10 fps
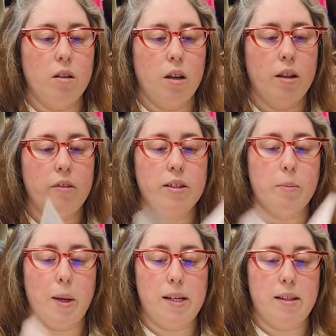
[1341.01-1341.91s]
There is a
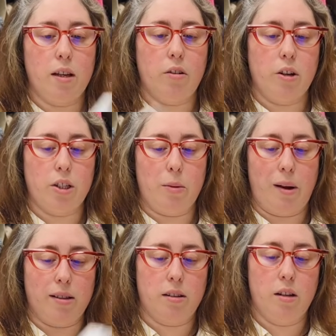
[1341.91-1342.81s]
basic crochet
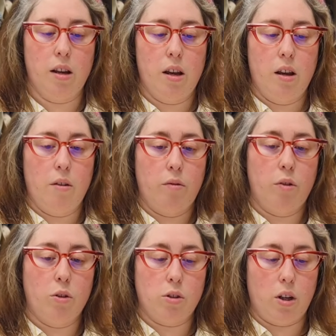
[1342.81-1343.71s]
pattern
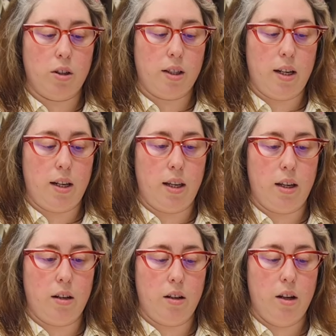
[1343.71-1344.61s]
for socks in
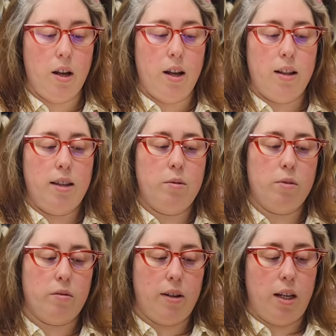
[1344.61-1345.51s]
here. These
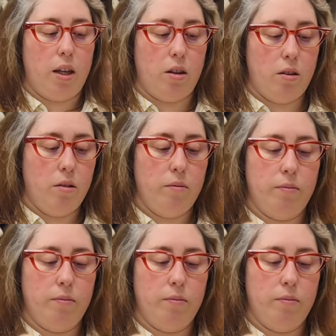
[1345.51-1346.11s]
ones are really cute.